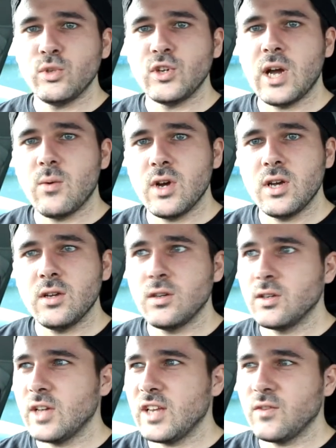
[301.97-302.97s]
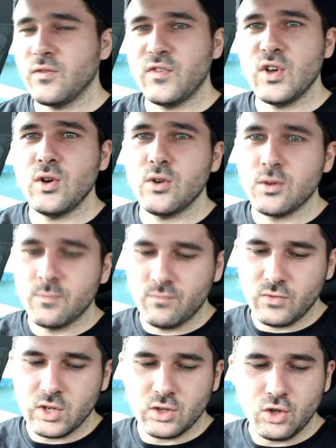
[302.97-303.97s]
shower, get some food.
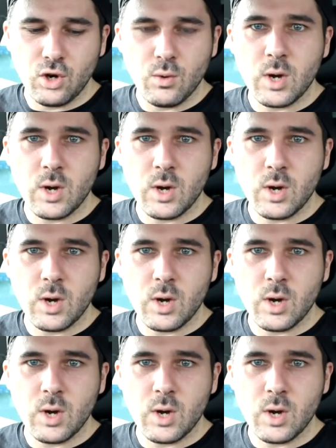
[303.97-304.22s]
I'll show you